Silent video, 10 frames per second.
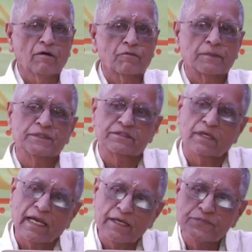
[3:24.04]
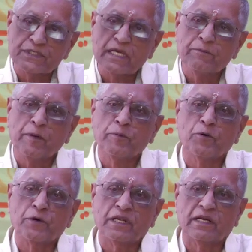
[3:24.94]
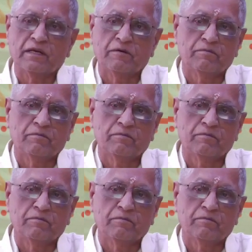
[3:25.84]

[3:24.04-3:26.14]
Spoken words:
from the times immemorial.